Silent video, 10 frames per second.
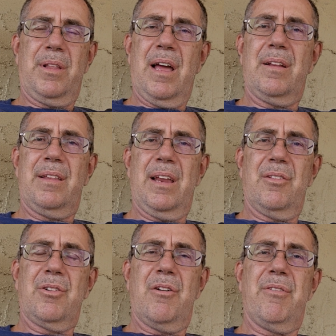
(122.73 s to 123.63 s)
tend to
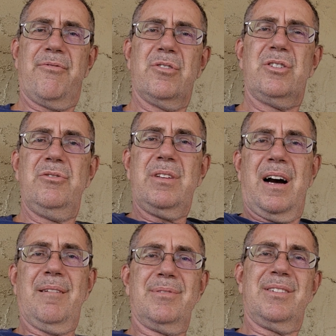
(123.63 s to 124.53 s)
look over the first two
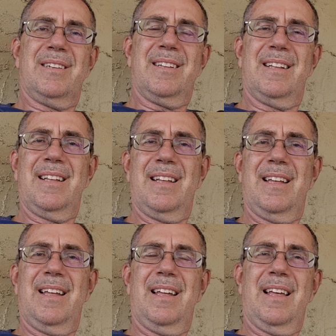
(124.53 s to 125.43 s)
times.
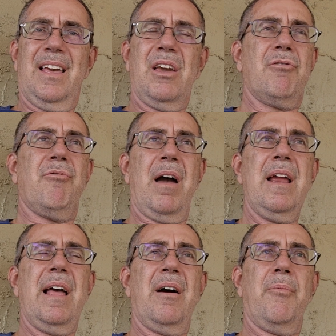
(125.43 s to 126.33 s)
He cried
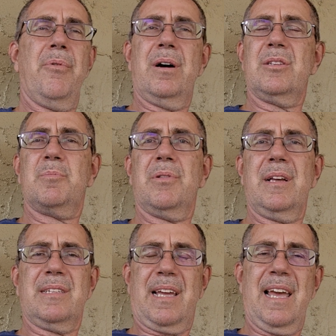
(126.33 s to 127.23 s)
out once,
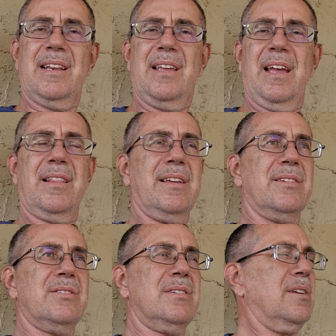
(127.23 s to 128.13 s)
please, I can't take
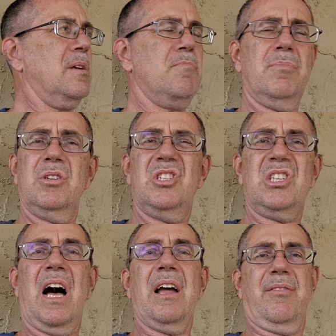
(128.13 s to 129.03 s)
this.
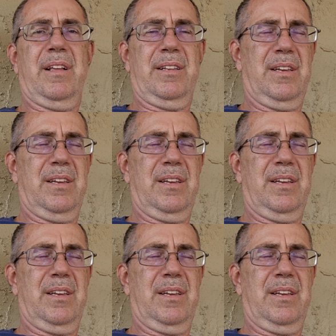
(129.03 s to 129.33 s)
Silent.